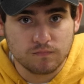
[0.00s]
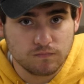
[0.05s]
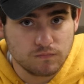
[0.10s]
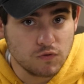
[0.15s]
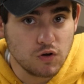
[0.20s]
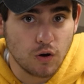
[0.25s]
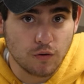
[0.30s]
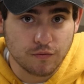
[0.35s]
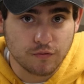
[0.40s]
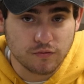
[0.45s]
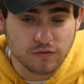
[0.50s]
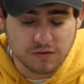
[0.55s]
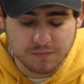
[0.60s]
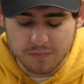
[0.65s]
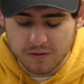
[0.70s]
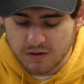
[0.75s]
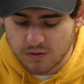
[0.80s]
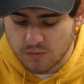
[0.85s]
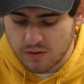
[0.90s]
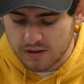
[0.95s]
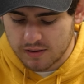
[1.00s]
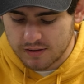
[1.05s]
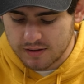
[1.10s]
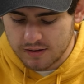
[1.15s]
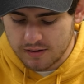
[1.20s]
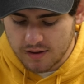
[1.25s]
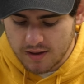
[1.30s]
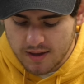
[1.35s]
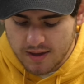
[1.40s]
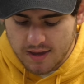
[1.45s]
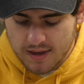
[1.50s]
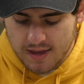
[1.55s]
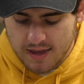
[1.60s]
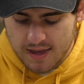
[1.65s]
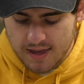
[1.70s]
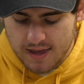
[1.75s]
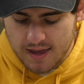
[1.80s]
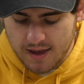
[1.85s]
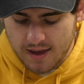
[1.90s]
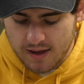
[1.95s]
go through this pretty quickly,
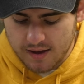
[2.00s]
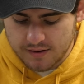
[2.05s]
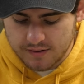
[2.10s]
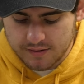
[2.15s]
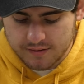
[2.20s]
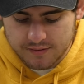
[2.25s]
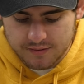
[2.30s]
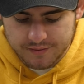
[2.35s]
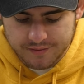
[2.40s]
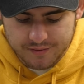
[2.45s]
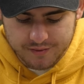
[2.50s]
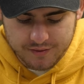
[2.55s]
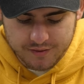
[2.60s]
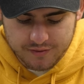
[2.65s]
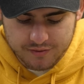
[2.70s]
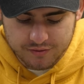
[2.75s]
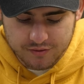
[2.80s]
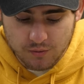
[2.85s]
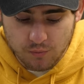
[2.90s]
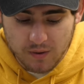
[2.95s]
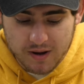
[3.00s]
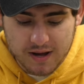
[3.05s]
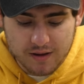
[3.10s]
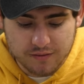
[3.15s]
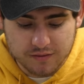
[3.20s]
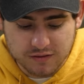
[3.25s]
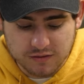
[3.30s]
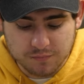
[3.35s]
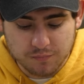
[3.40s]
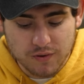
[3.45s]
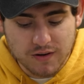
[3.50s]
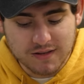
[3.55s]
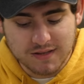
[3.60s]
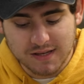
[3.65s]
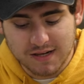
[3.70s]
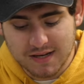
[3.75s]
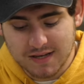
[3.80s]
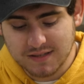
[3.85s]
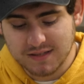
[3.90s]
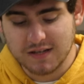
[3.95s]
and the way how it's
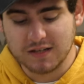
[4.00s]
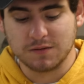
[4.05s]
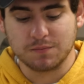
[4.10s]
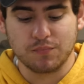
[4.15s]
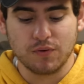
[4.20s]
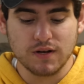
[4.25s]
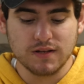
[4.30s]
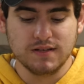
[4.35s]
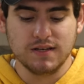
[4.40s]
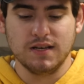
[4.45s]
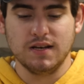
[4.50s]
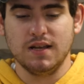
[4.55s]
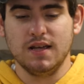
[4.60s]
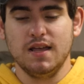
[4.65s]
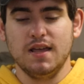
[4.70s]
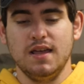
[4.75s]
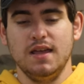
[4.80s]
printed is, it's printed